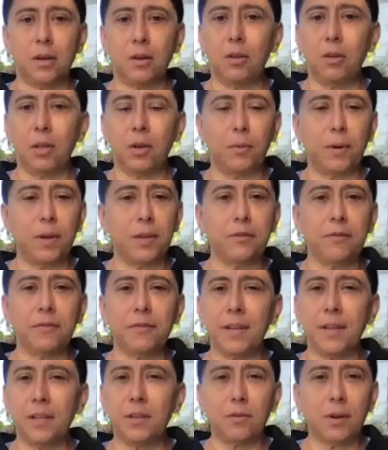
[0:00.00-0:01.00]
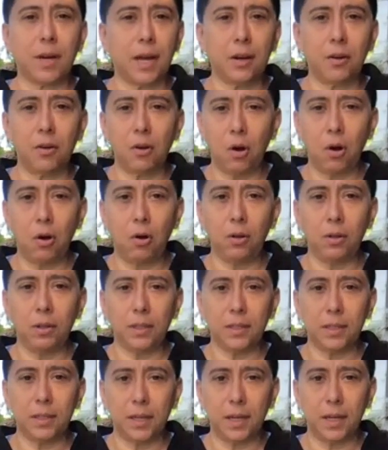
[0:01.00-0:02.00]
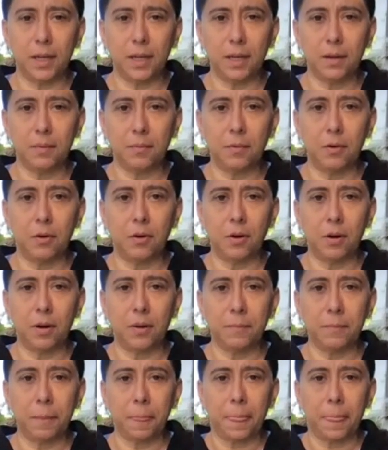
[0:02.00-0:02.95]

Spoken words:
When you feel you cannot hold it anymore,